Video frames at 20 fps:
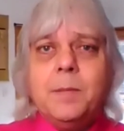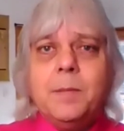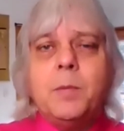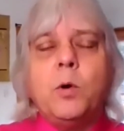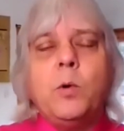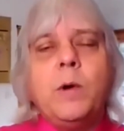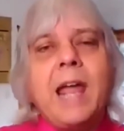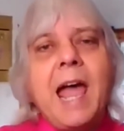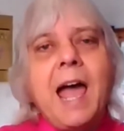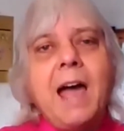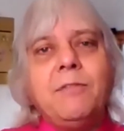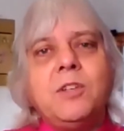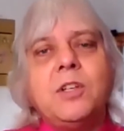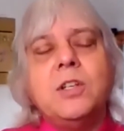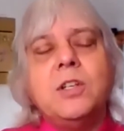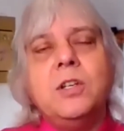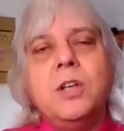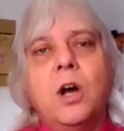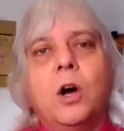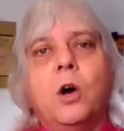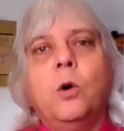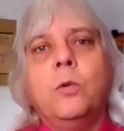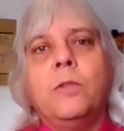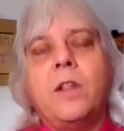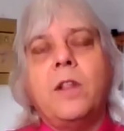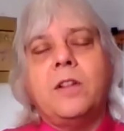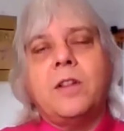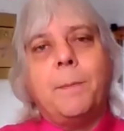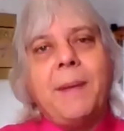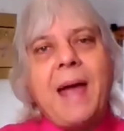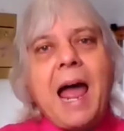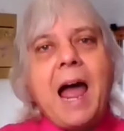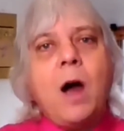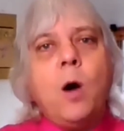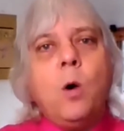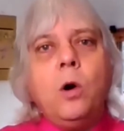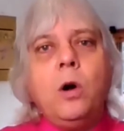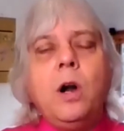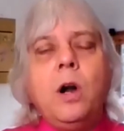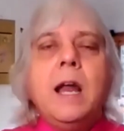But we have to know that the
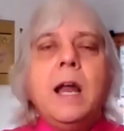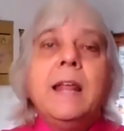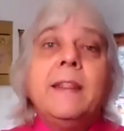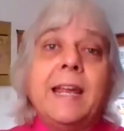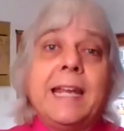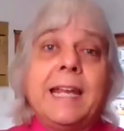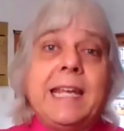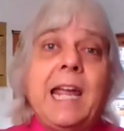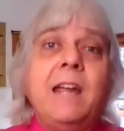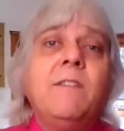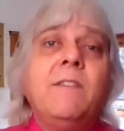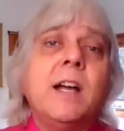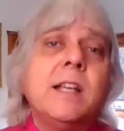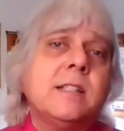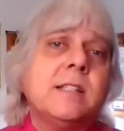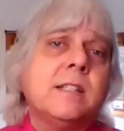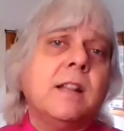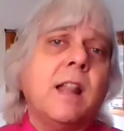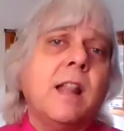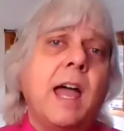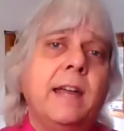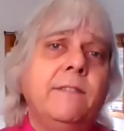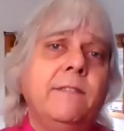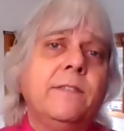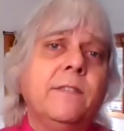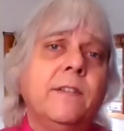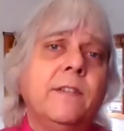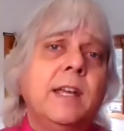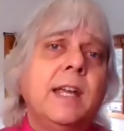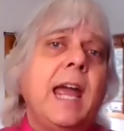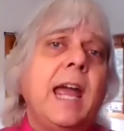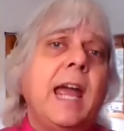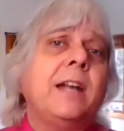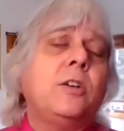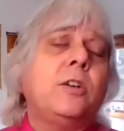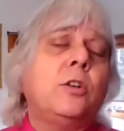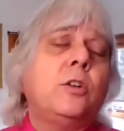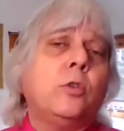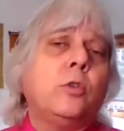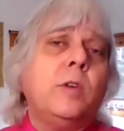power that gave us life
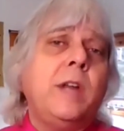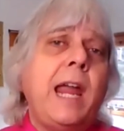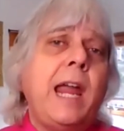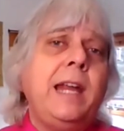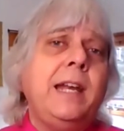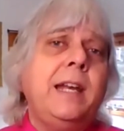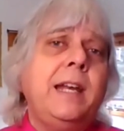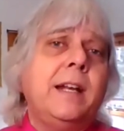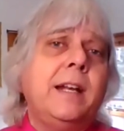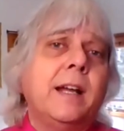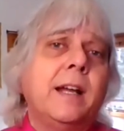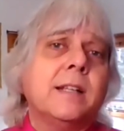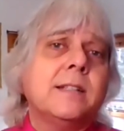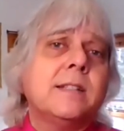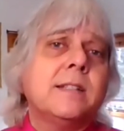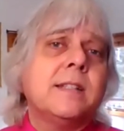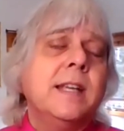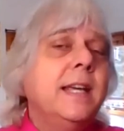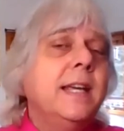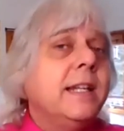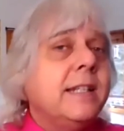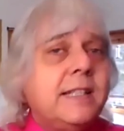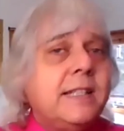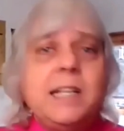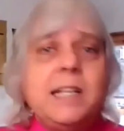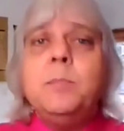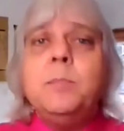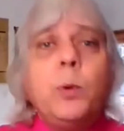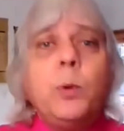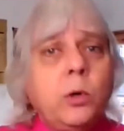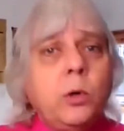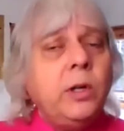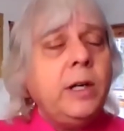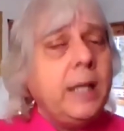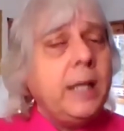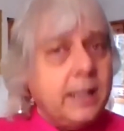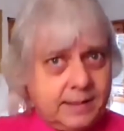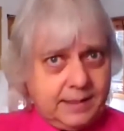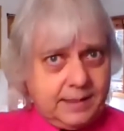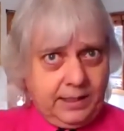and created us didn't
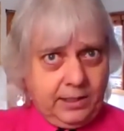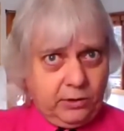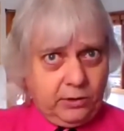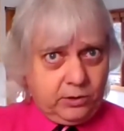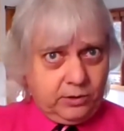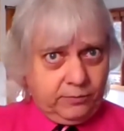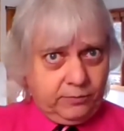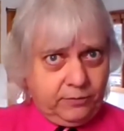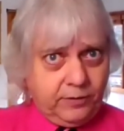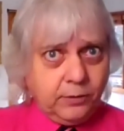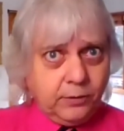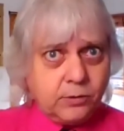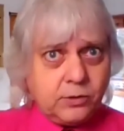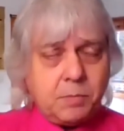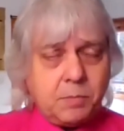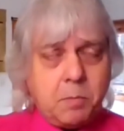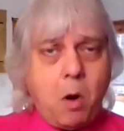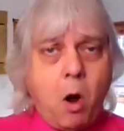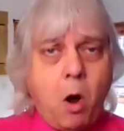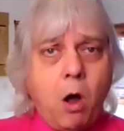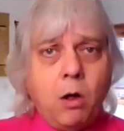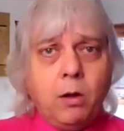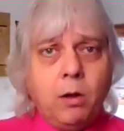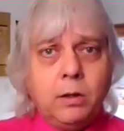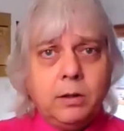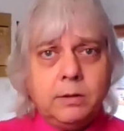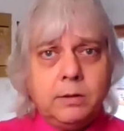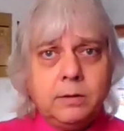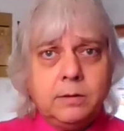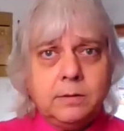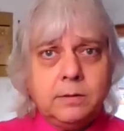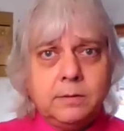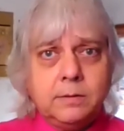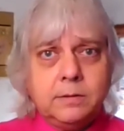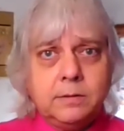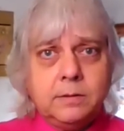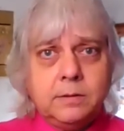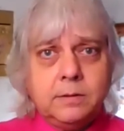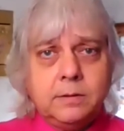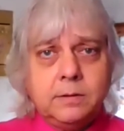put us here to feel small.
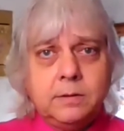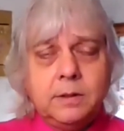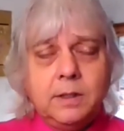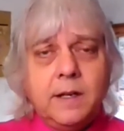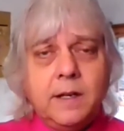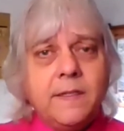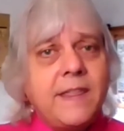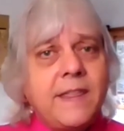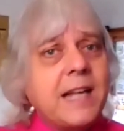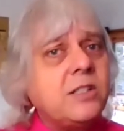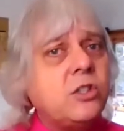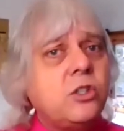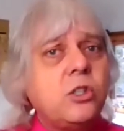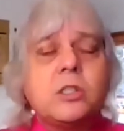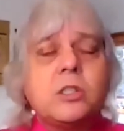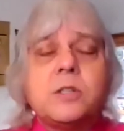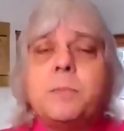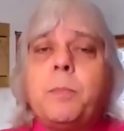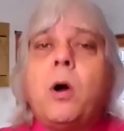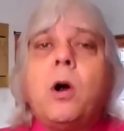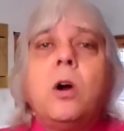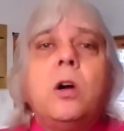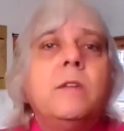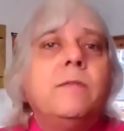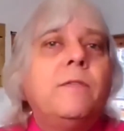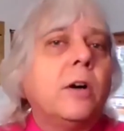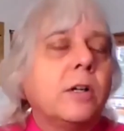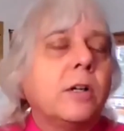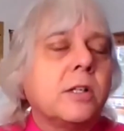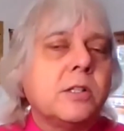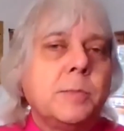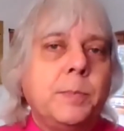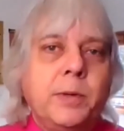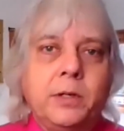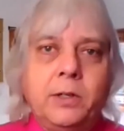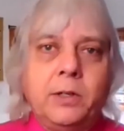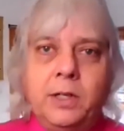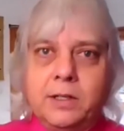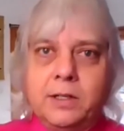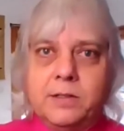That's just part of our
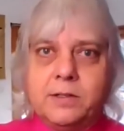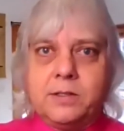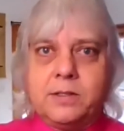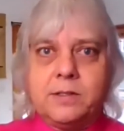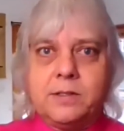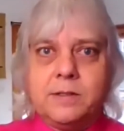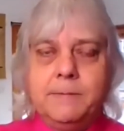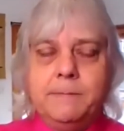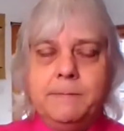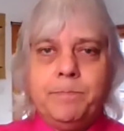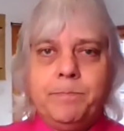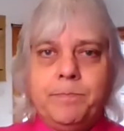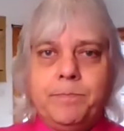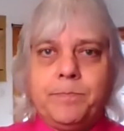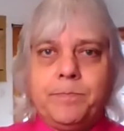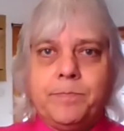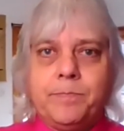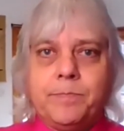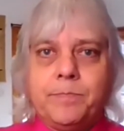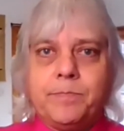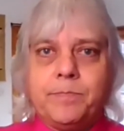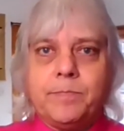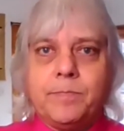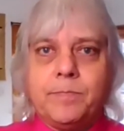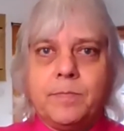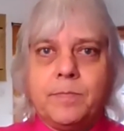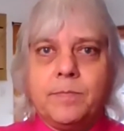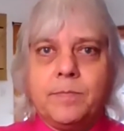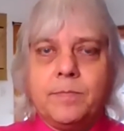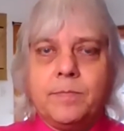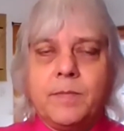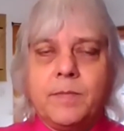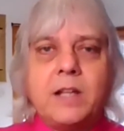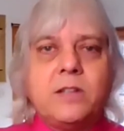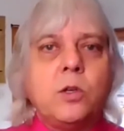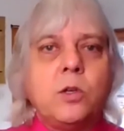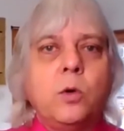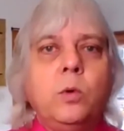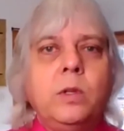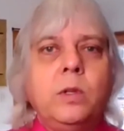experience.
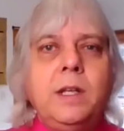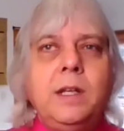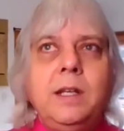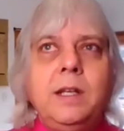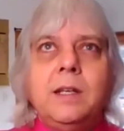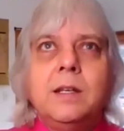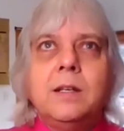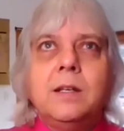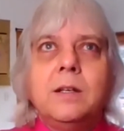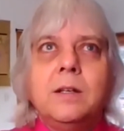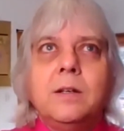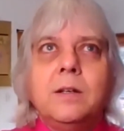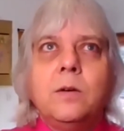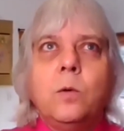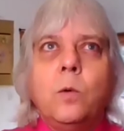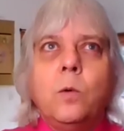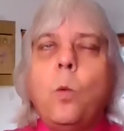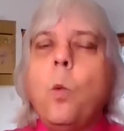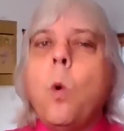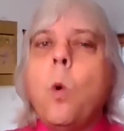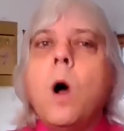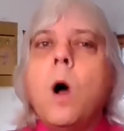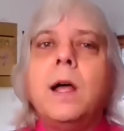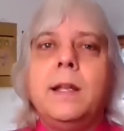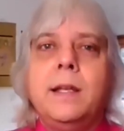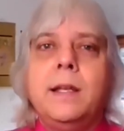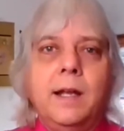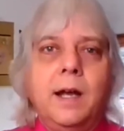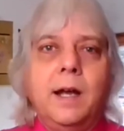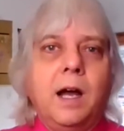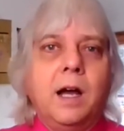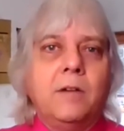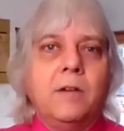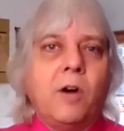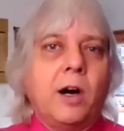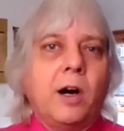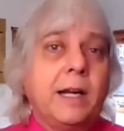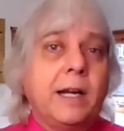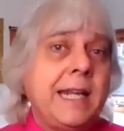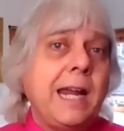It's only one of
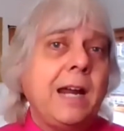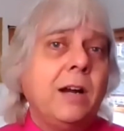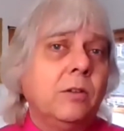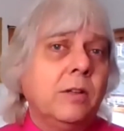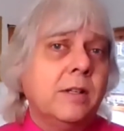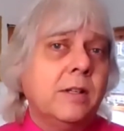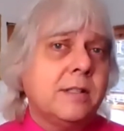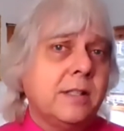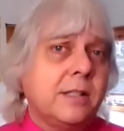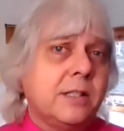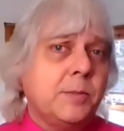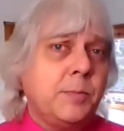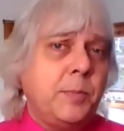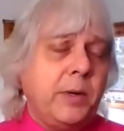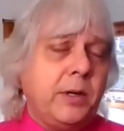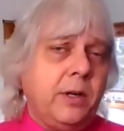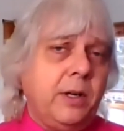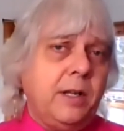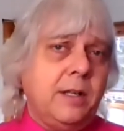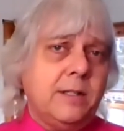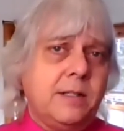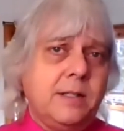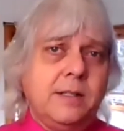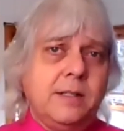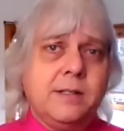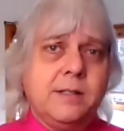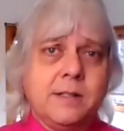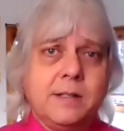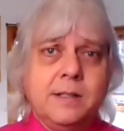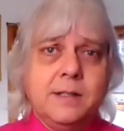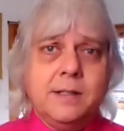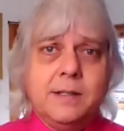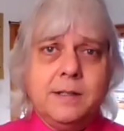our countless experiences.